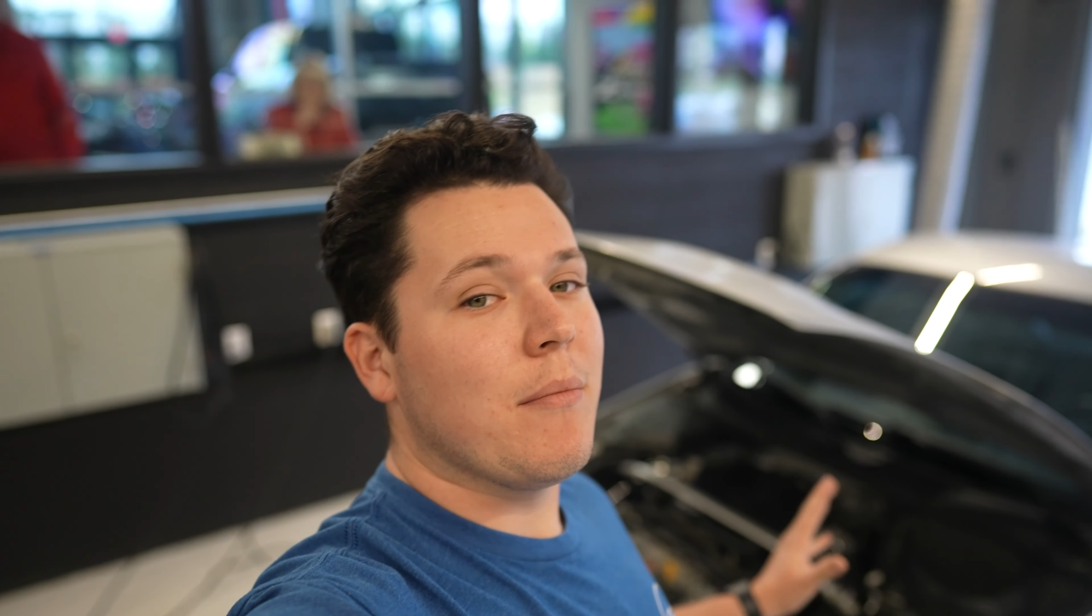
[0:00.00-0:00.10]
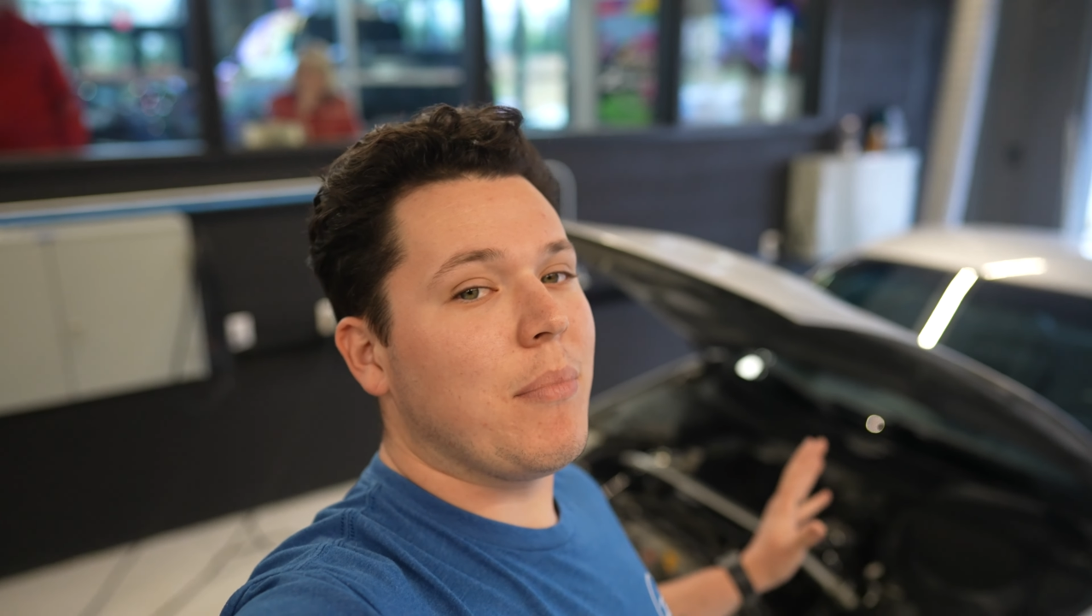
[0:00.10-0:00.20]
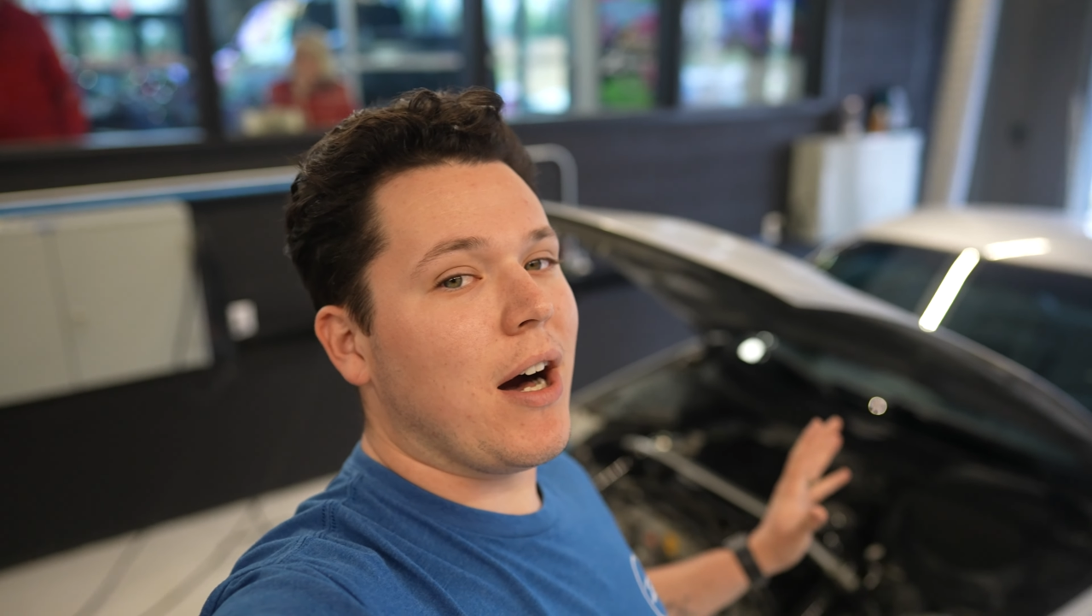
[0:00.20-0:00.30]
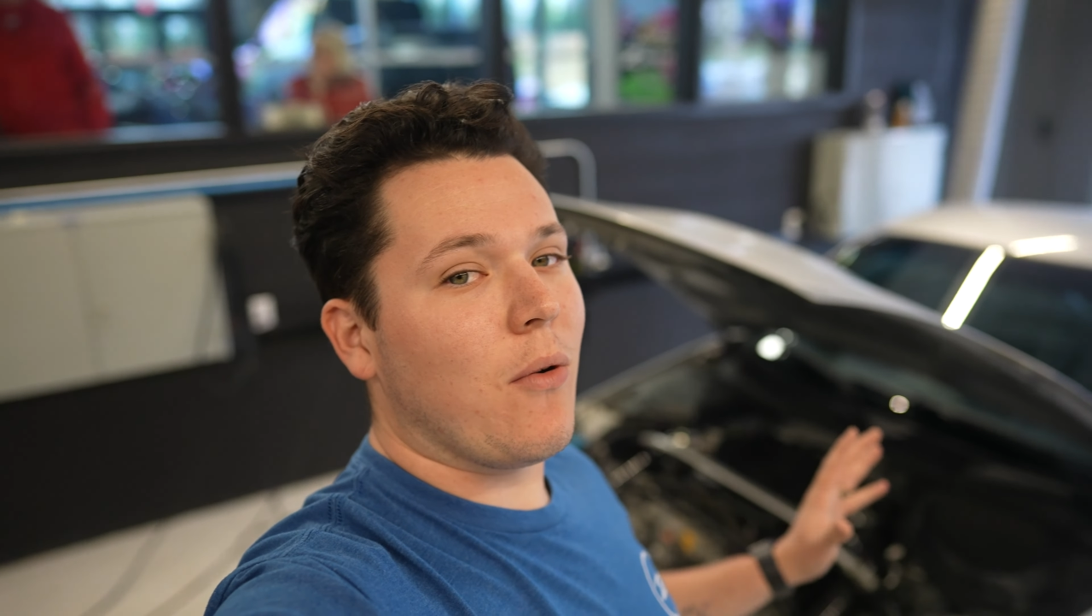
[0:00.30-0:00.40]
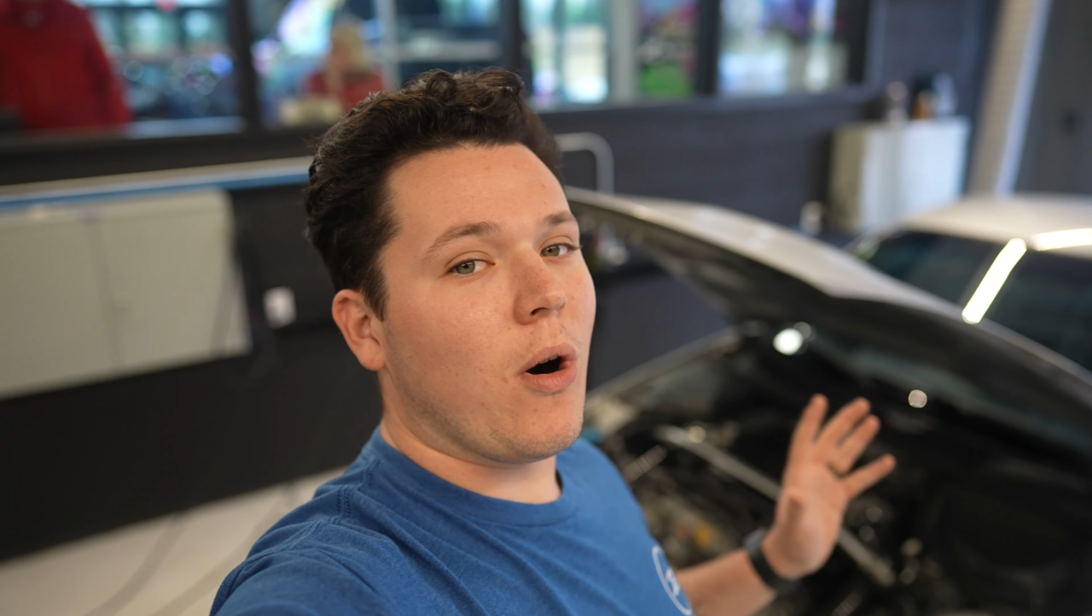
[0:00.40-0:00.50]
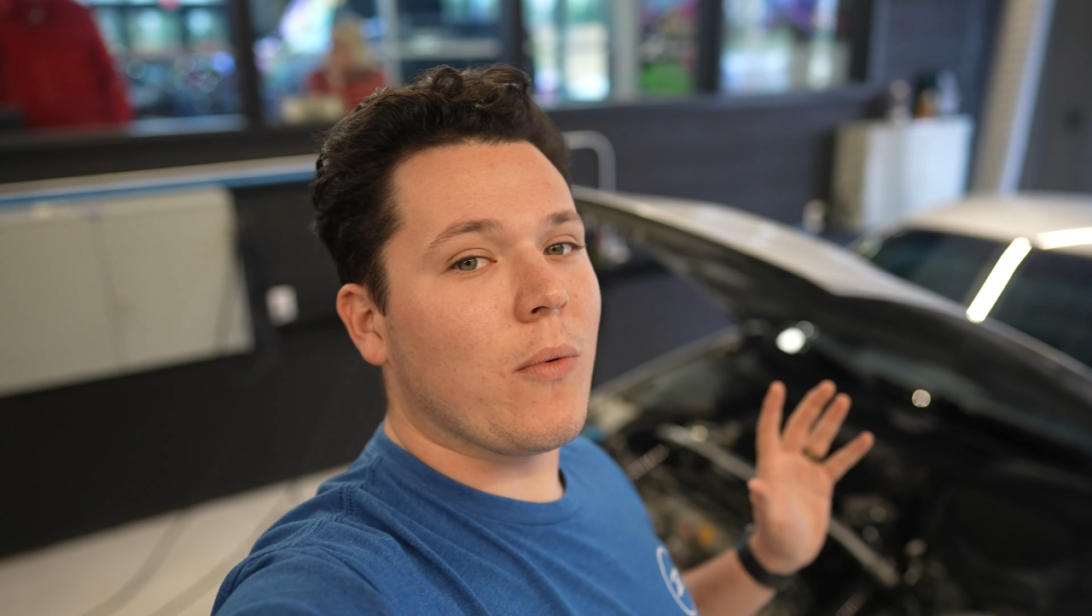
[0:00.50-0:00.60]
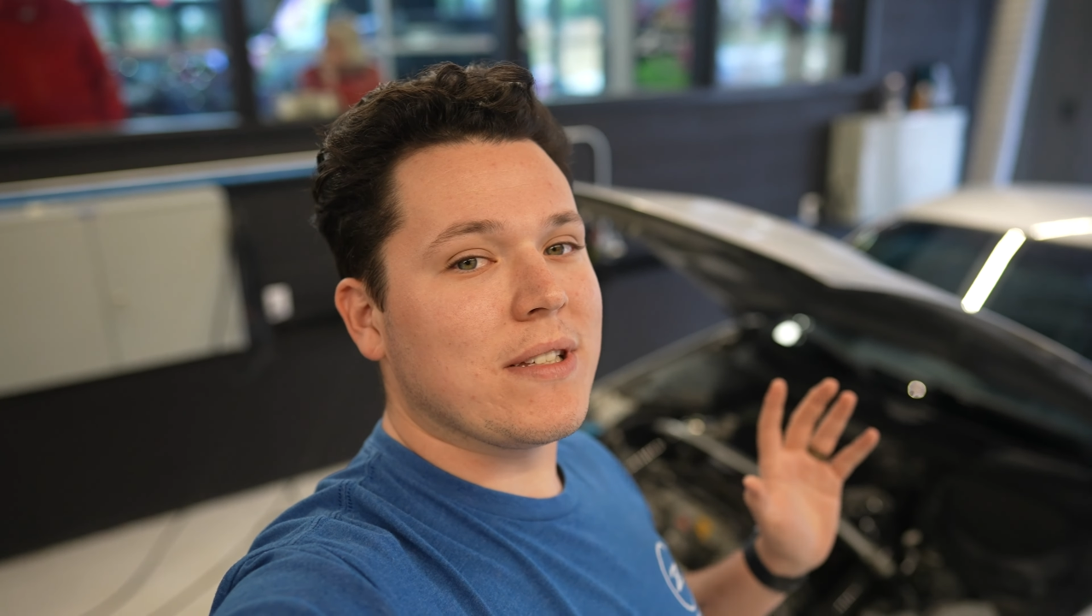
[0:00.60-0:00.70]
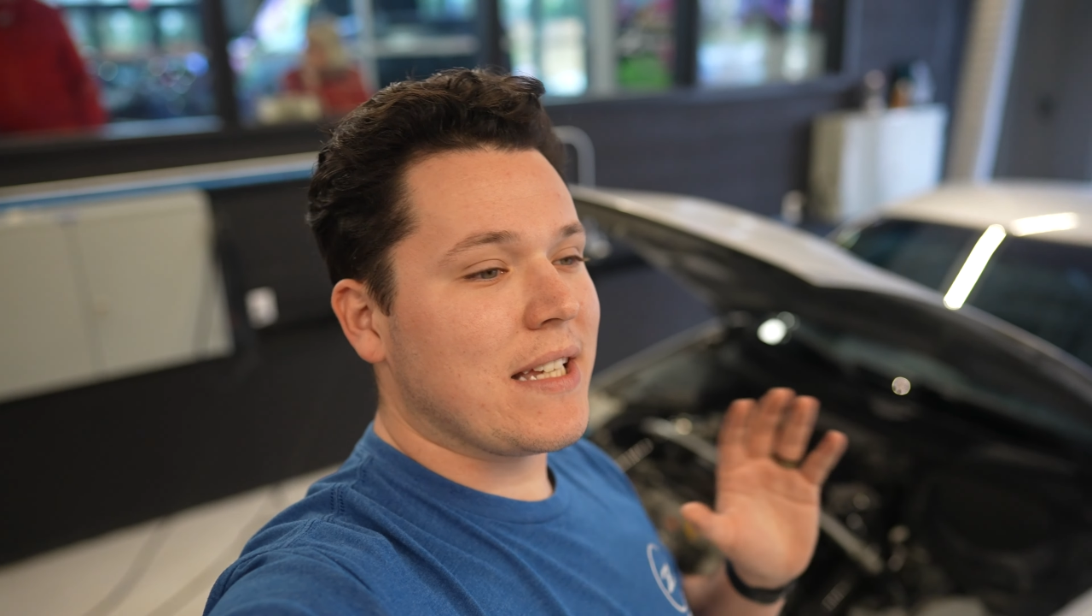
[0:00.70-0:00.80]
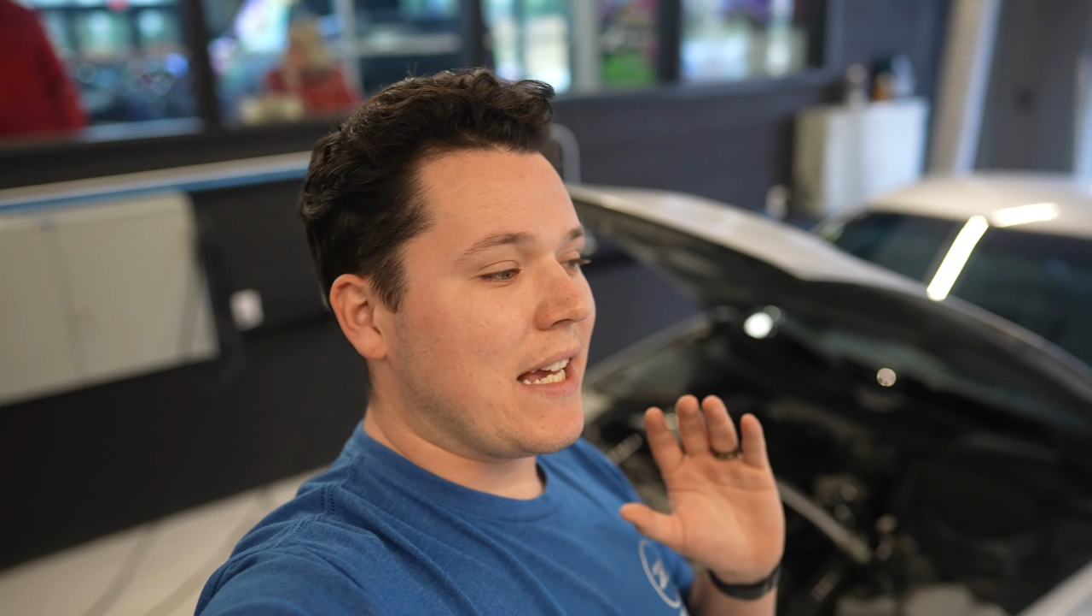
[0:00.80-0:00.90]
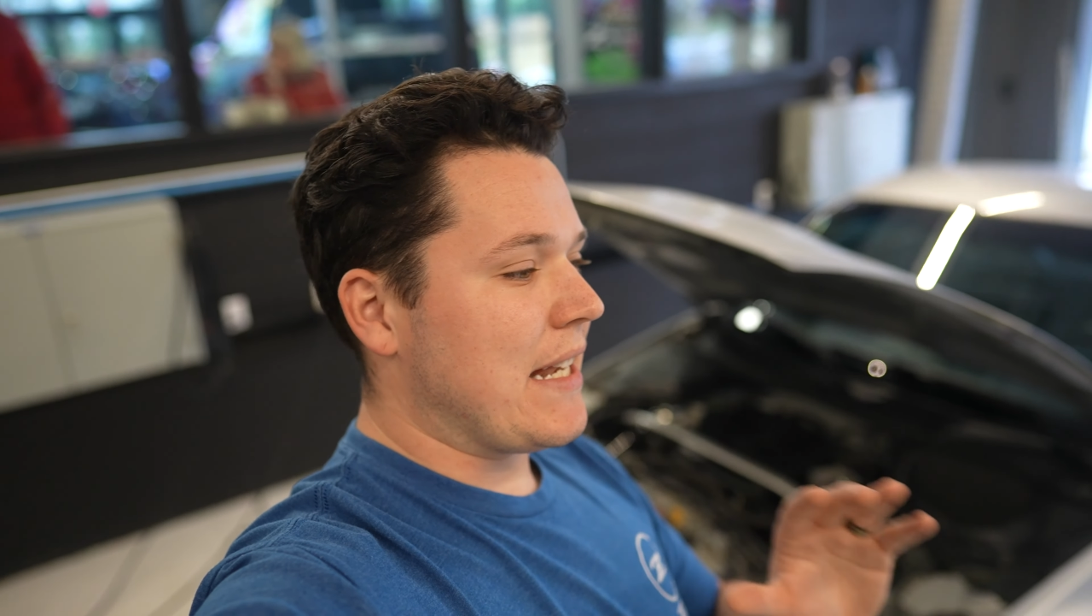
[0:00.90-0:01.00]
But what we're
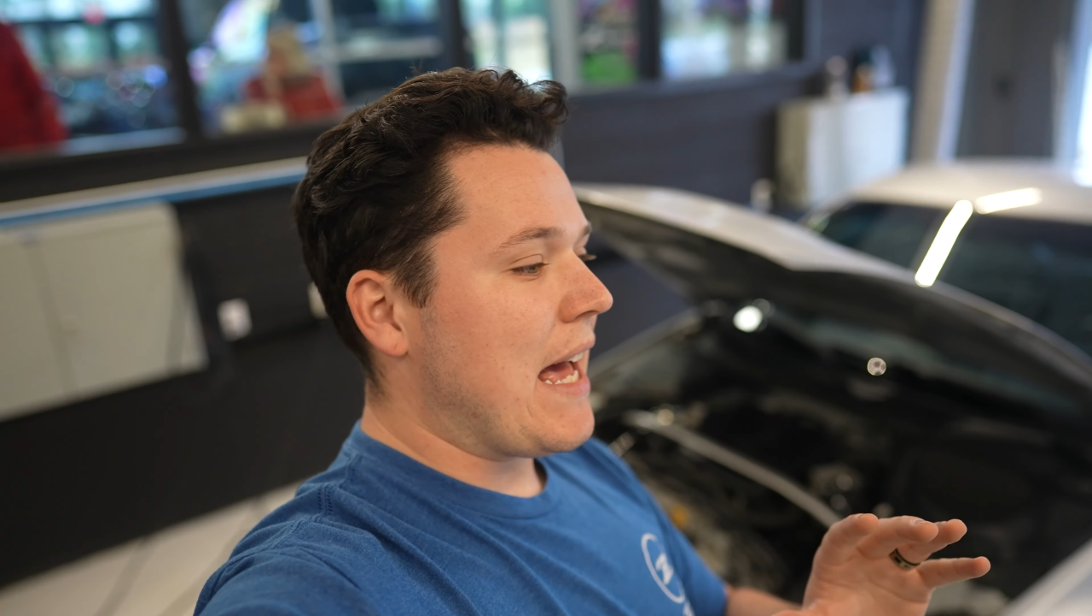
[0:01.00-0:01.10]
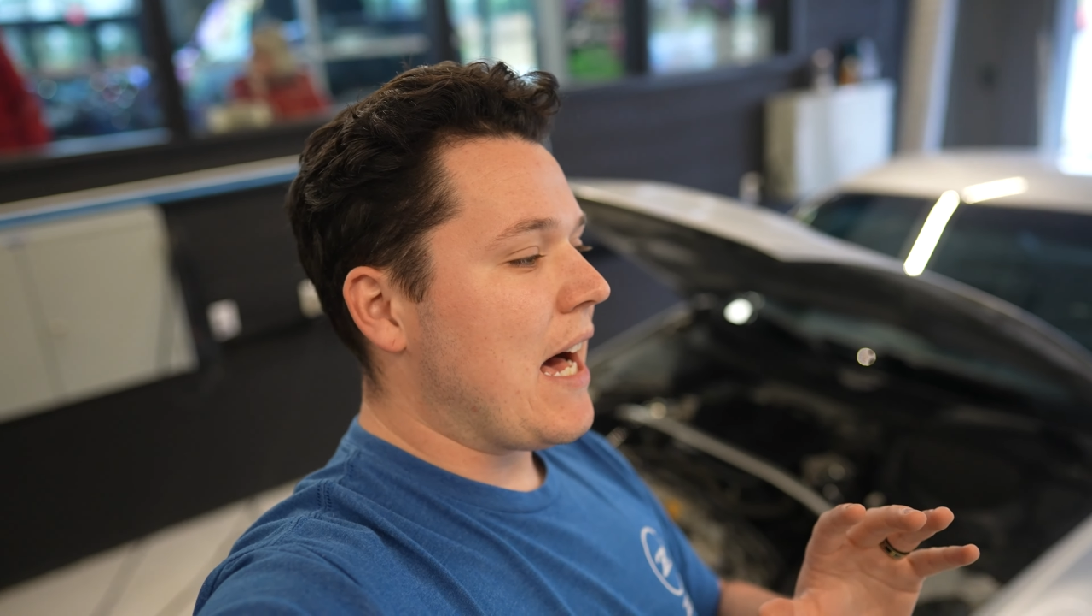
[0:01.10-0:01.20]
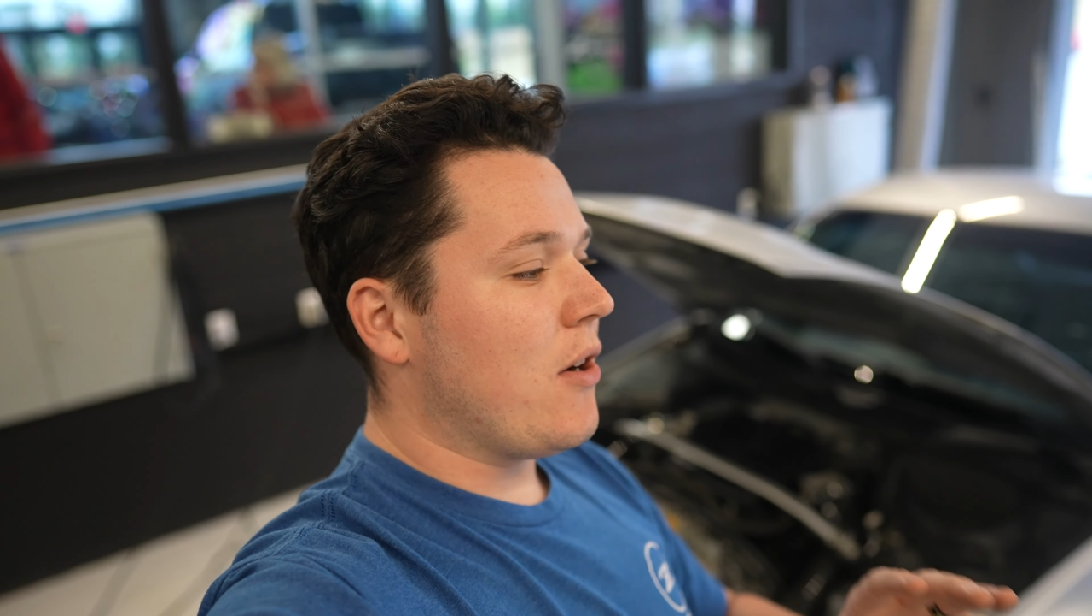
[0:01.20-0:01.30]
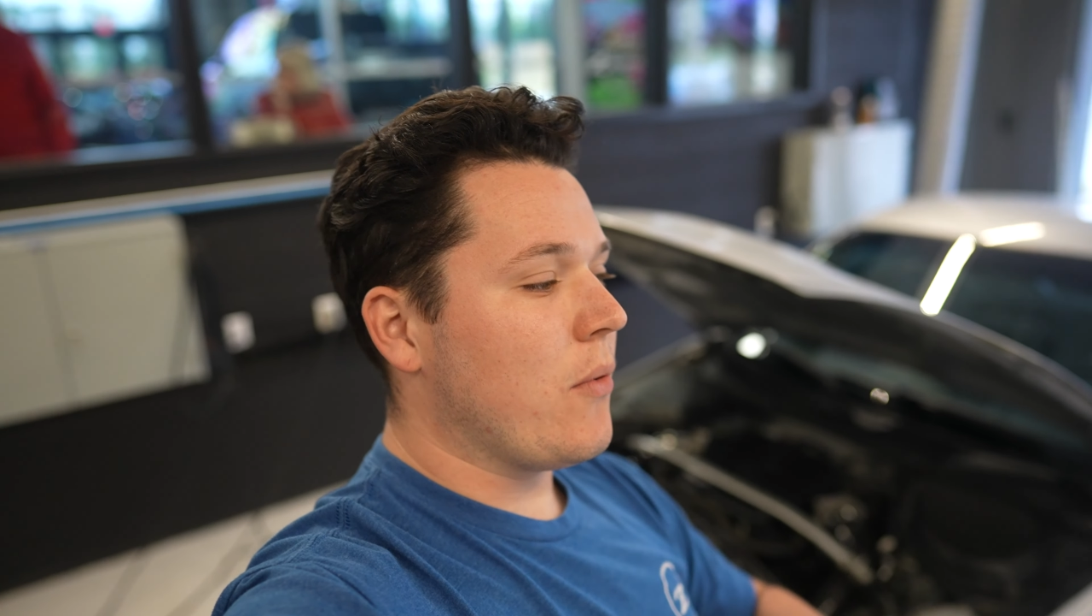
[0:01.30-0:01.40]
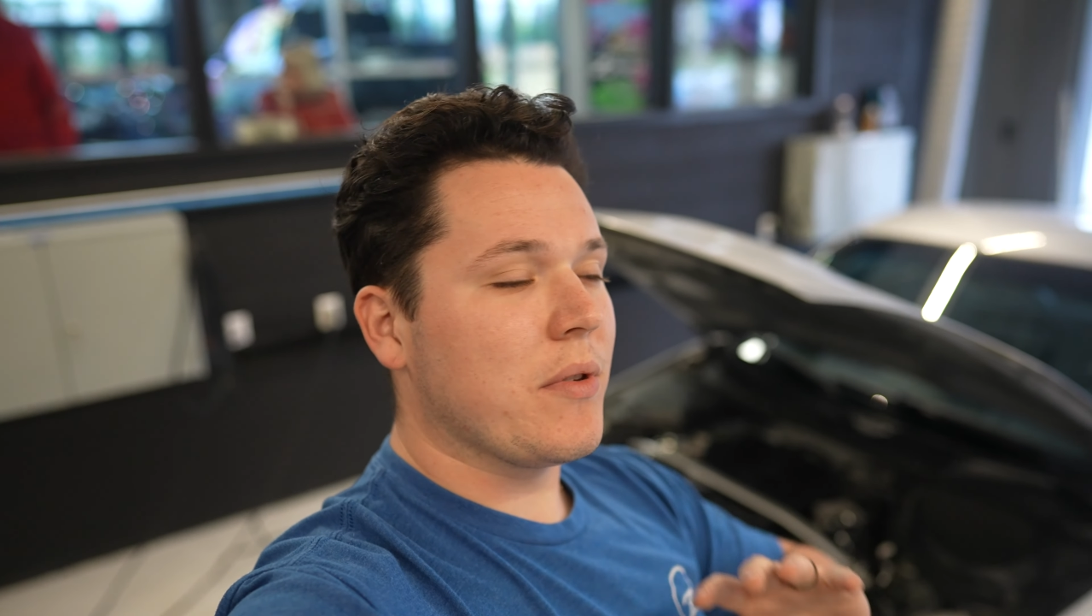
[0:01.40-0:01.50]
seeing now